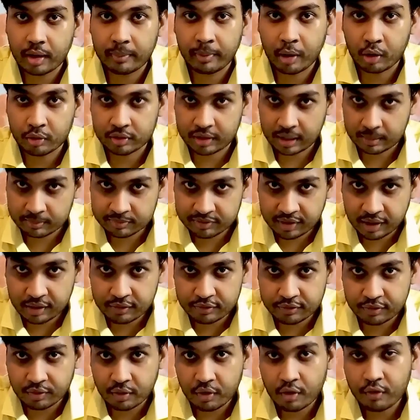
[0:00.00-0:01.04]
about
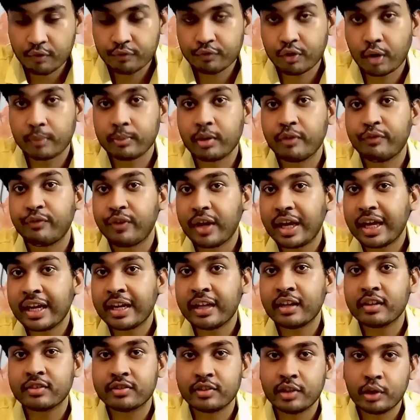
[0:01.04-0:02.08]
themselves from the
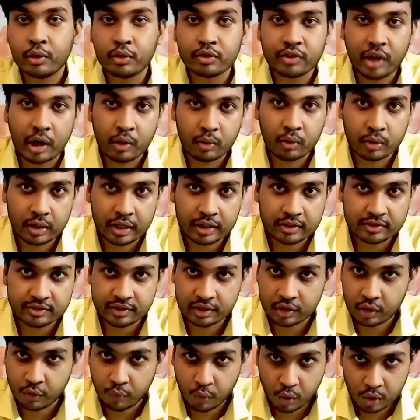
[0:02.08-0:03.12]
various news outlets in
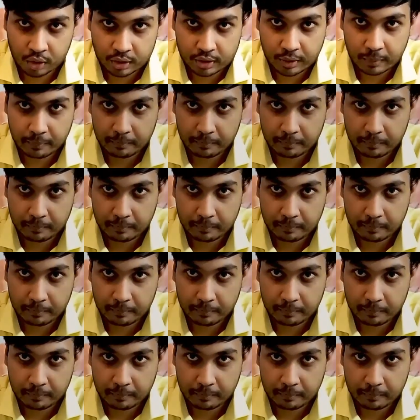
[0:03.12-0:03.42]
the world.